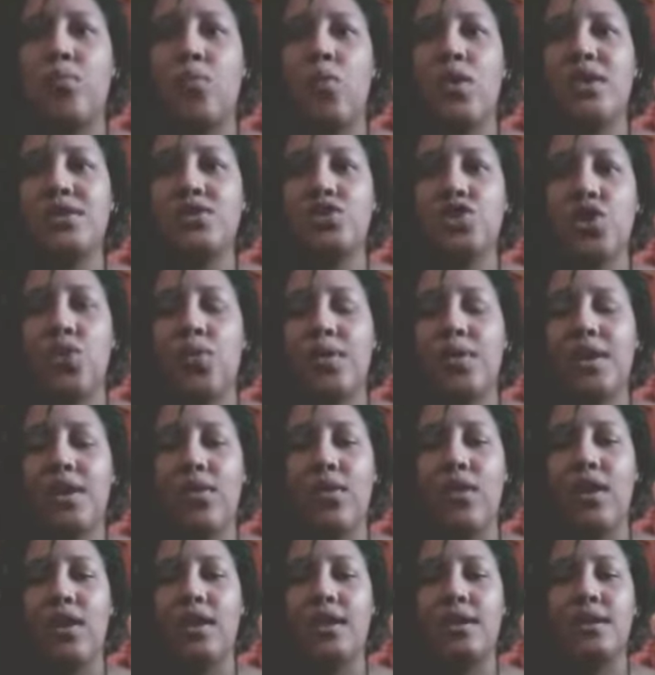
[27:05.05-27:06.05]
What's going
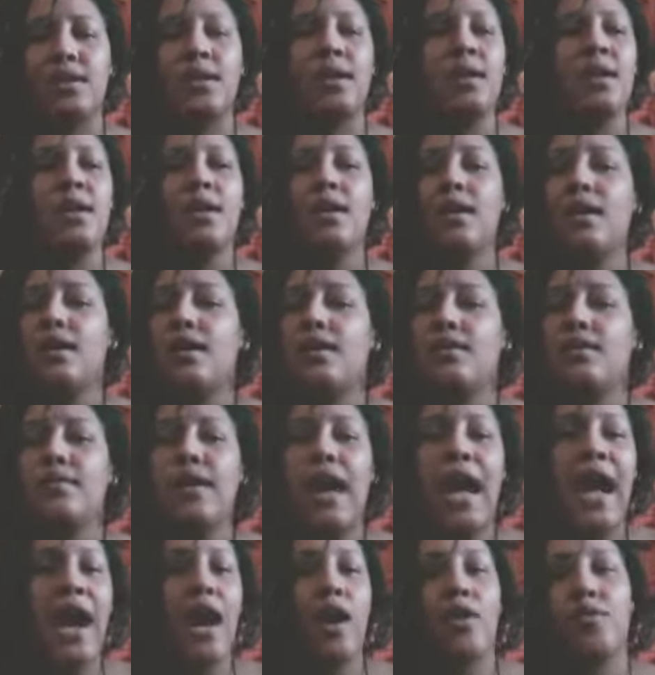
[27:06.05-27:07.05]
on?
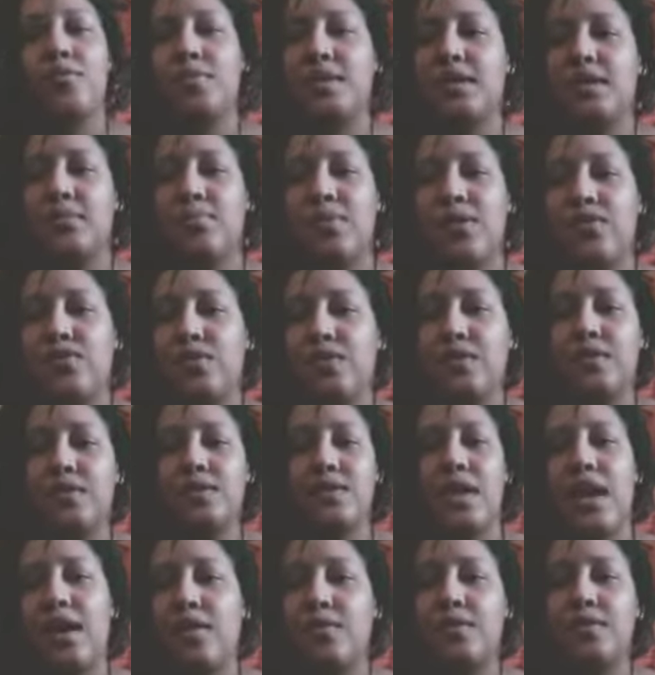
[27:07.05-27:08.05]
How are we going to pay for
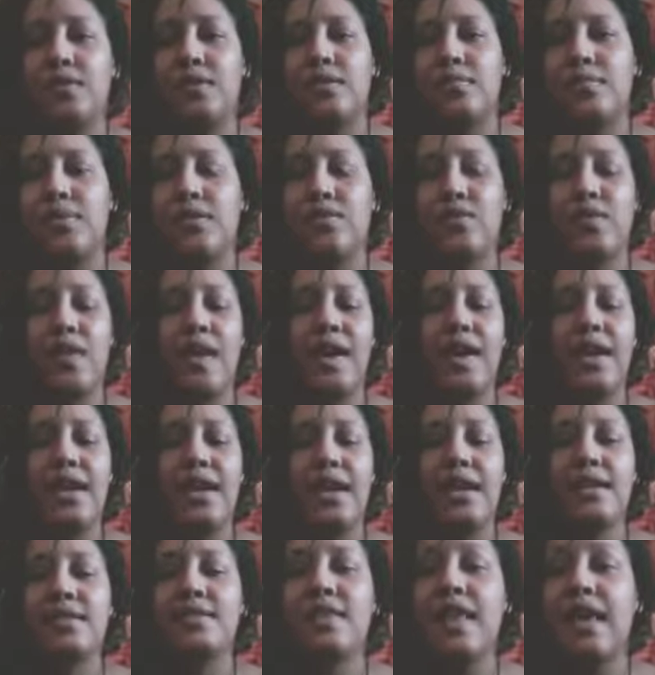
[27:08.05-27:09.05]
this? How are we going to pay for that?
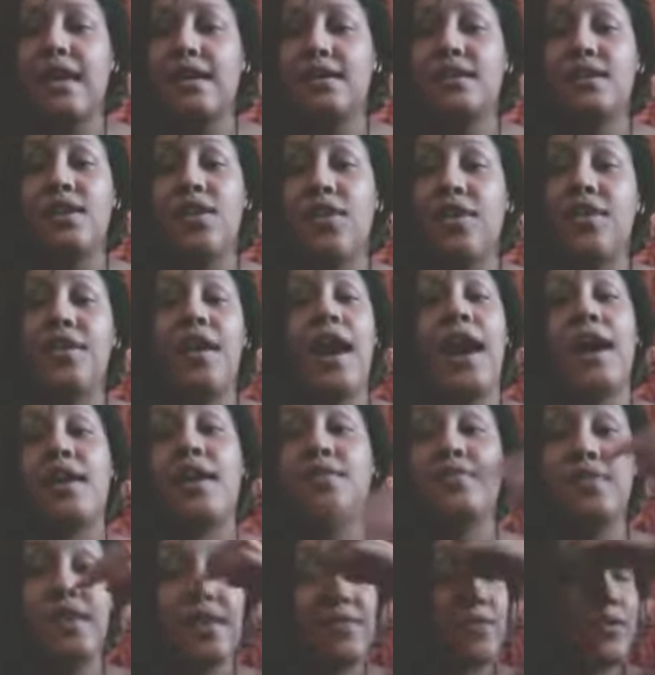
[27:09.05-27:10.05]
And like, y'all,
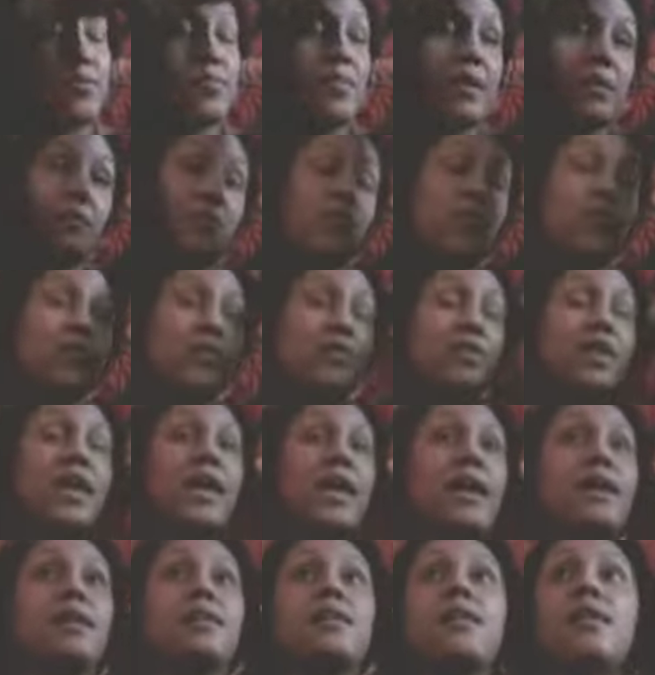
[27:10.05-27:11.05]
I've never been more
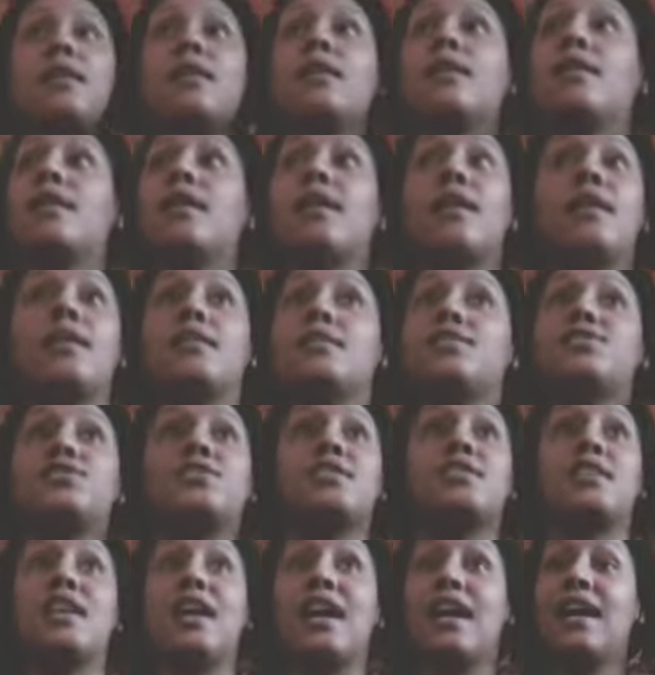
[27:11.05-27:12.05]
like,
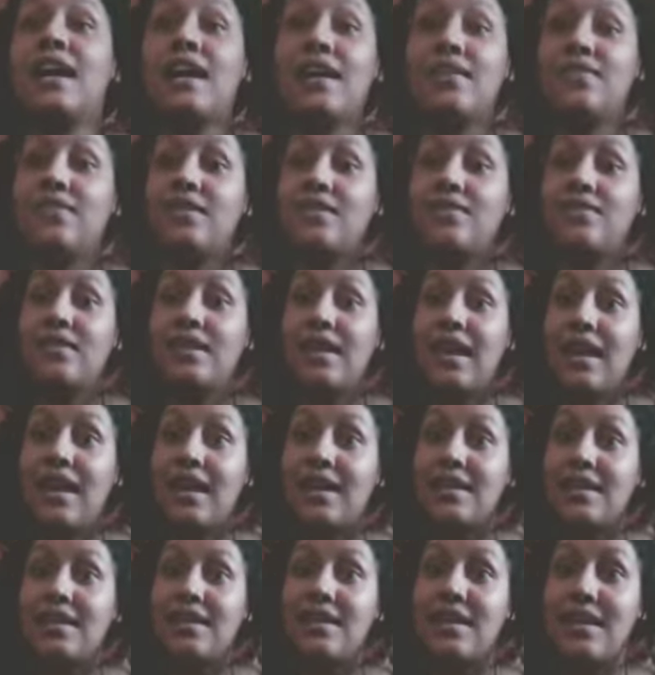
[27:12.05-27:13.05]
should I have even
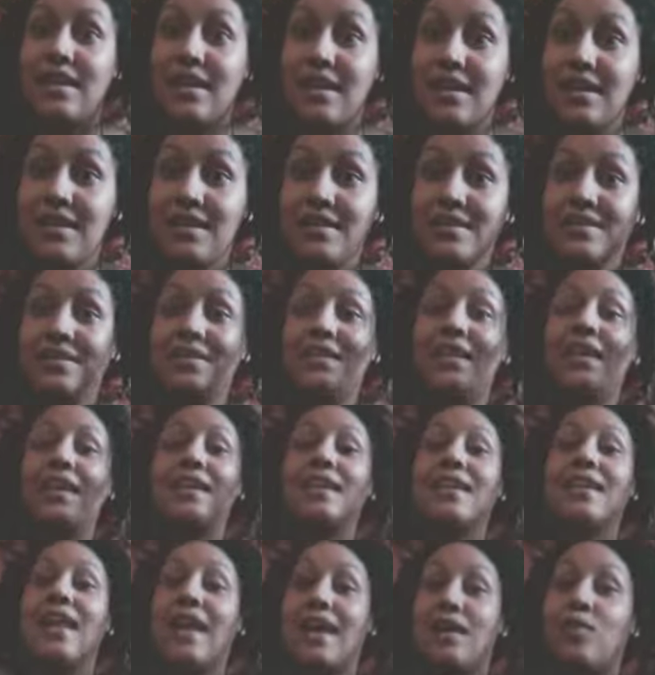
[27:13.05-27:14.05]
had kids
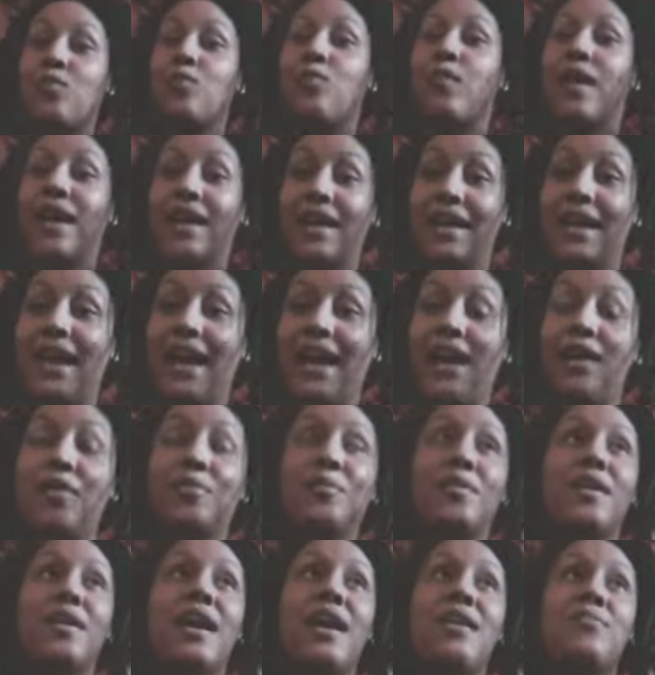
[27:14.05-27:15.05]
than like right
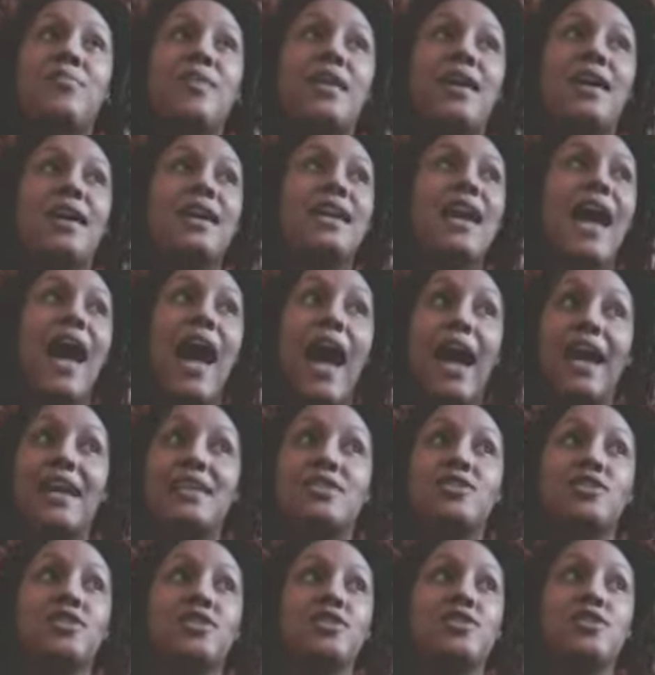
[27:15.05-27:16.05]
now, where I'm like,
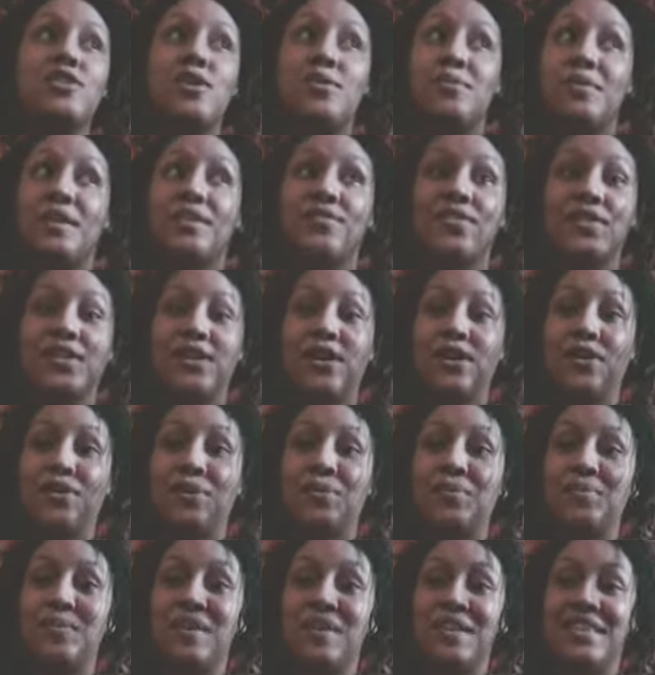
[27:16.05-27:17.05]
I just don't even
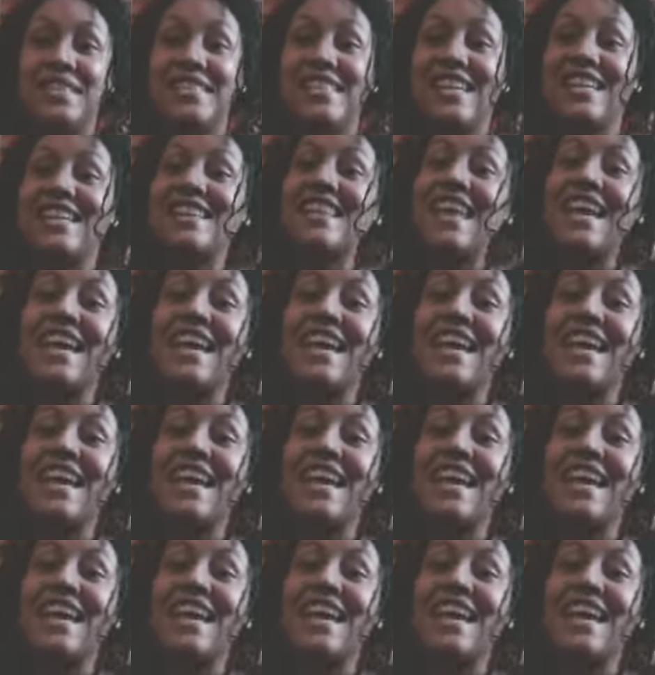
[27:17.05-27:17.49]
know what's next.